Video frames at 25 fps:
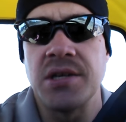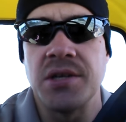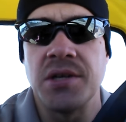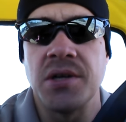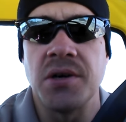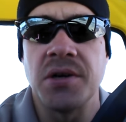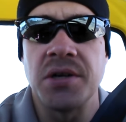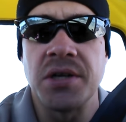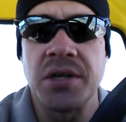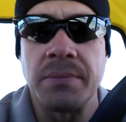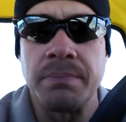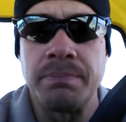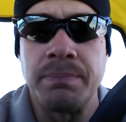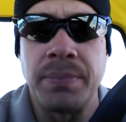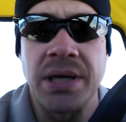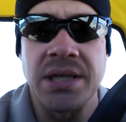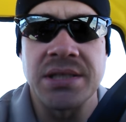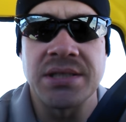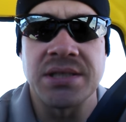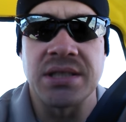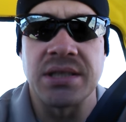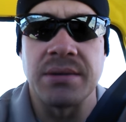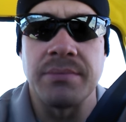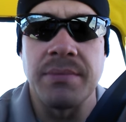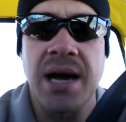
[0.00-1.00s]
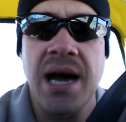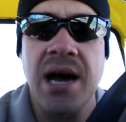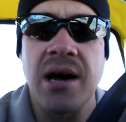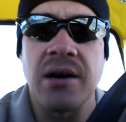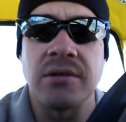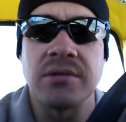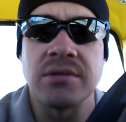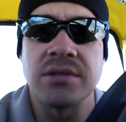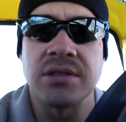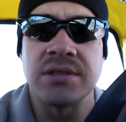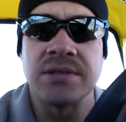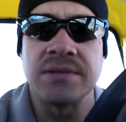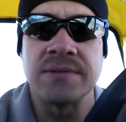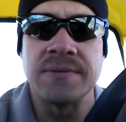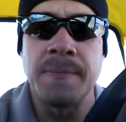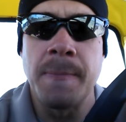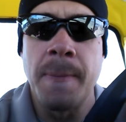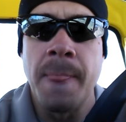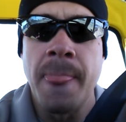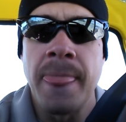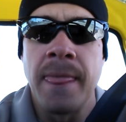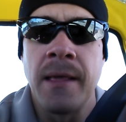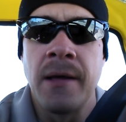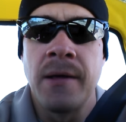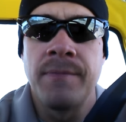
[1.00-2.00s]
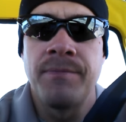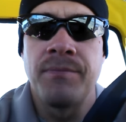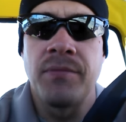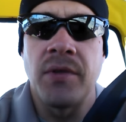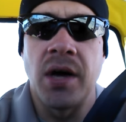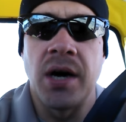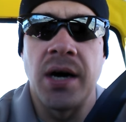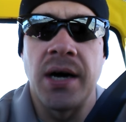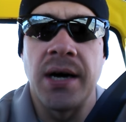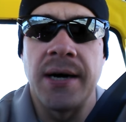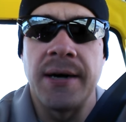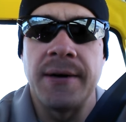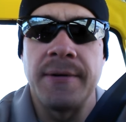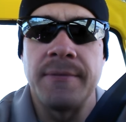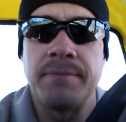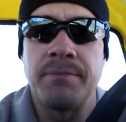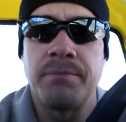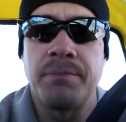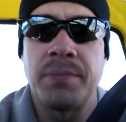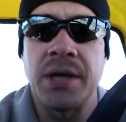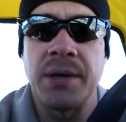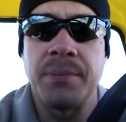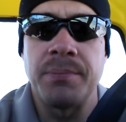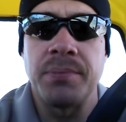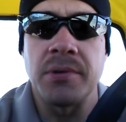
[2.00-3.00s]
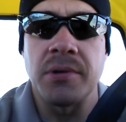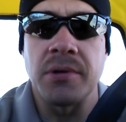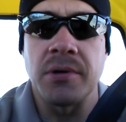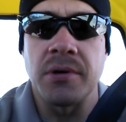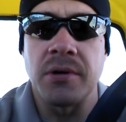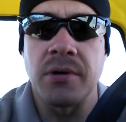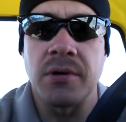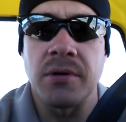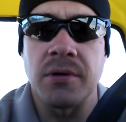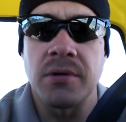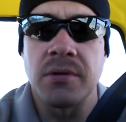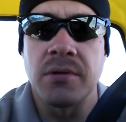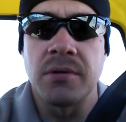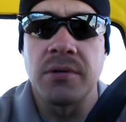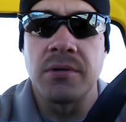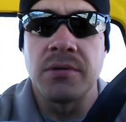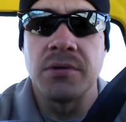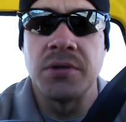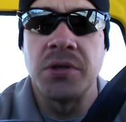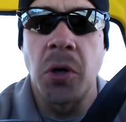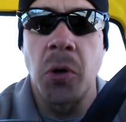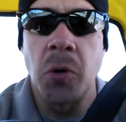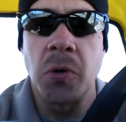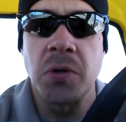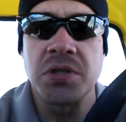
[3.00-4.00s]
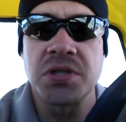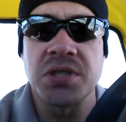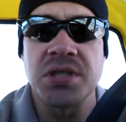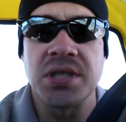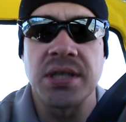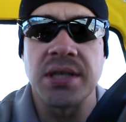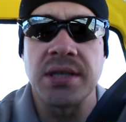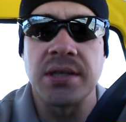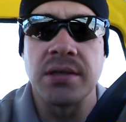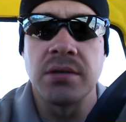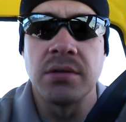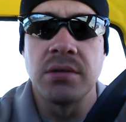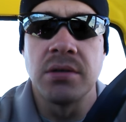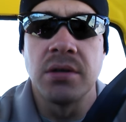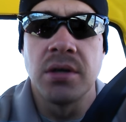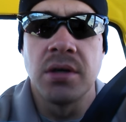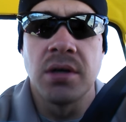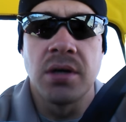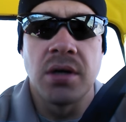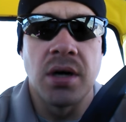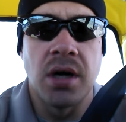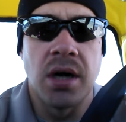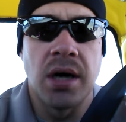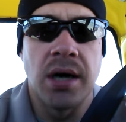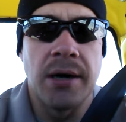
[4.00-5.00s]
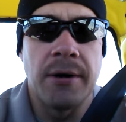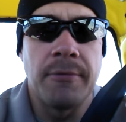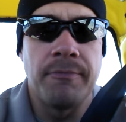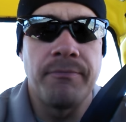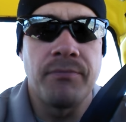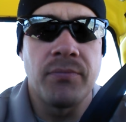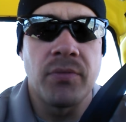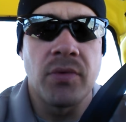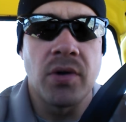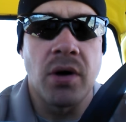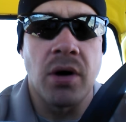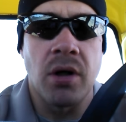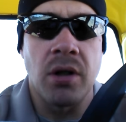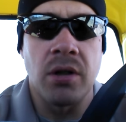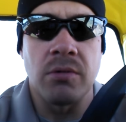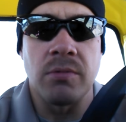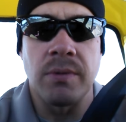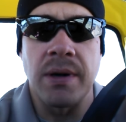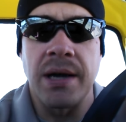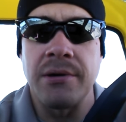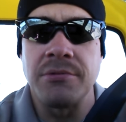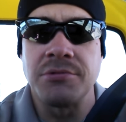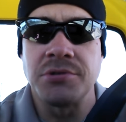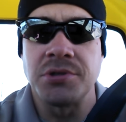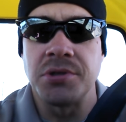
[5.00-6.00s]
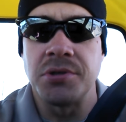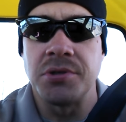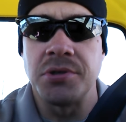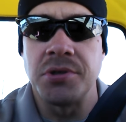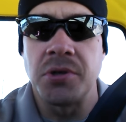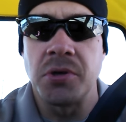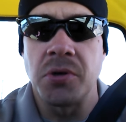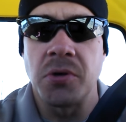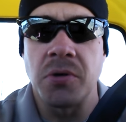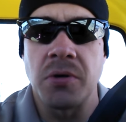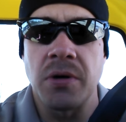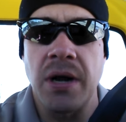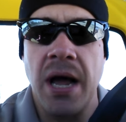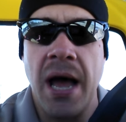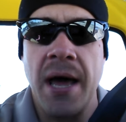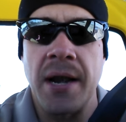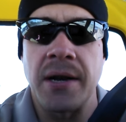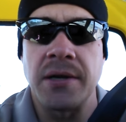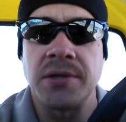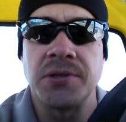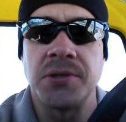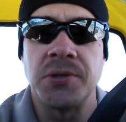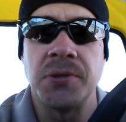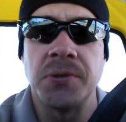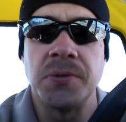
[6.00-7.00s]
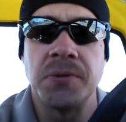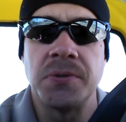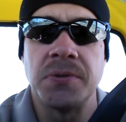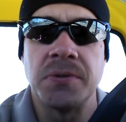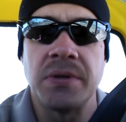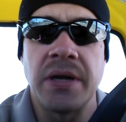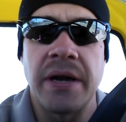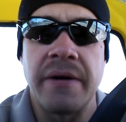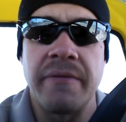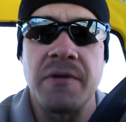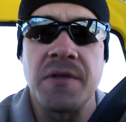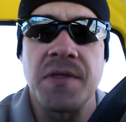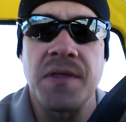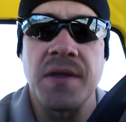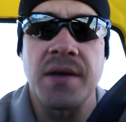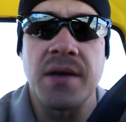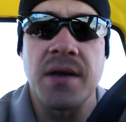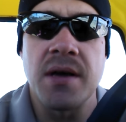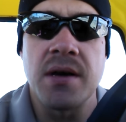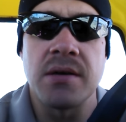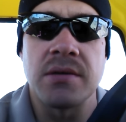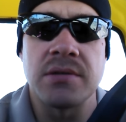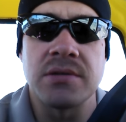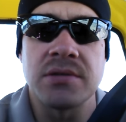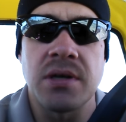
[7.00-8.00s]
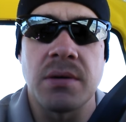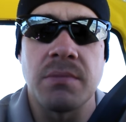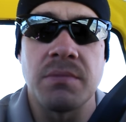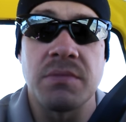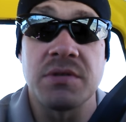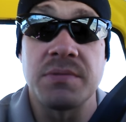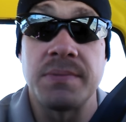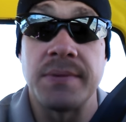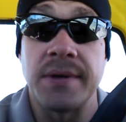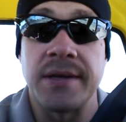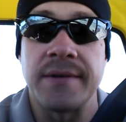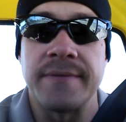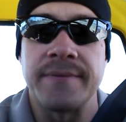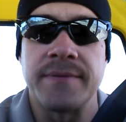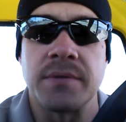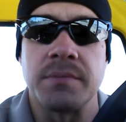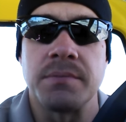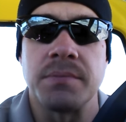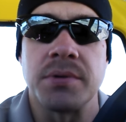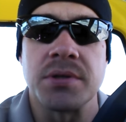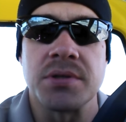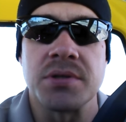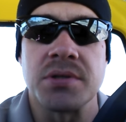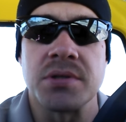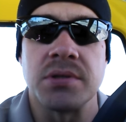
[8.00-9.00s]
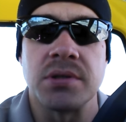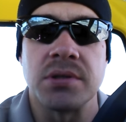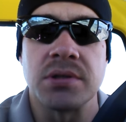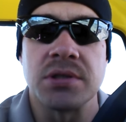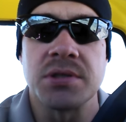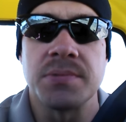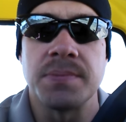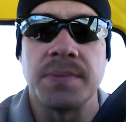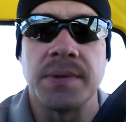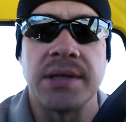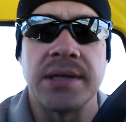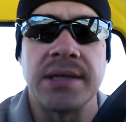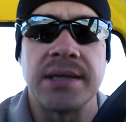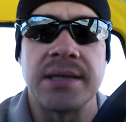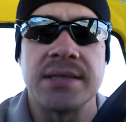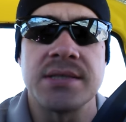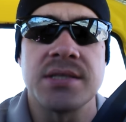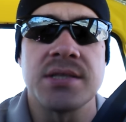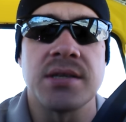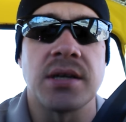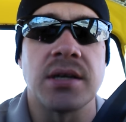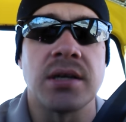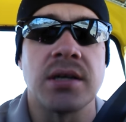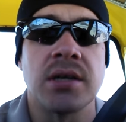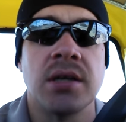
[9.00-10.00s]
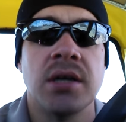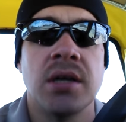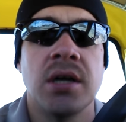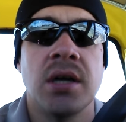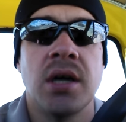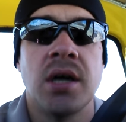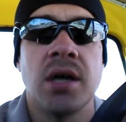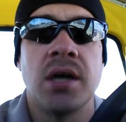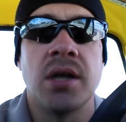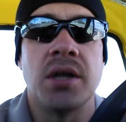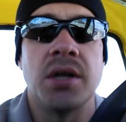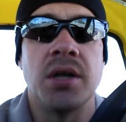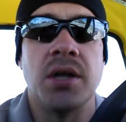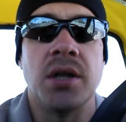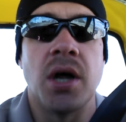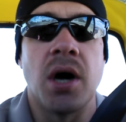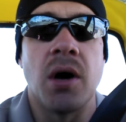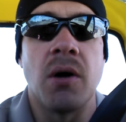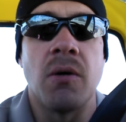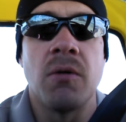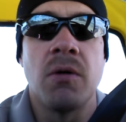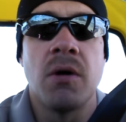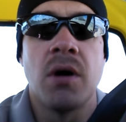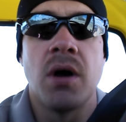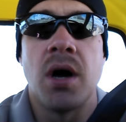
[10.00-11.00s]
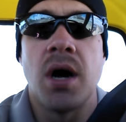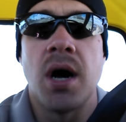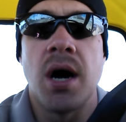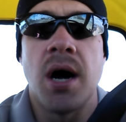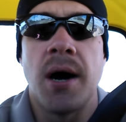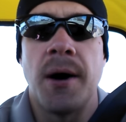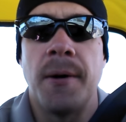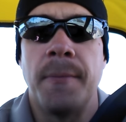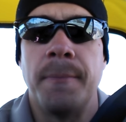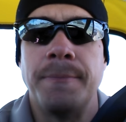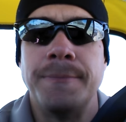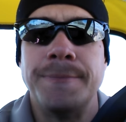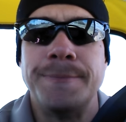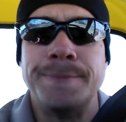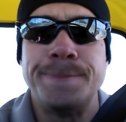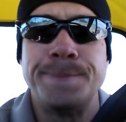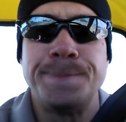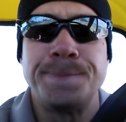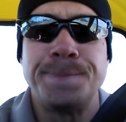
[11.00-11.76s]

you know, you're busting them out, and um, people are noticing um, all around you your attitude and everything else. I'm speaking from personal experience here. You know, um,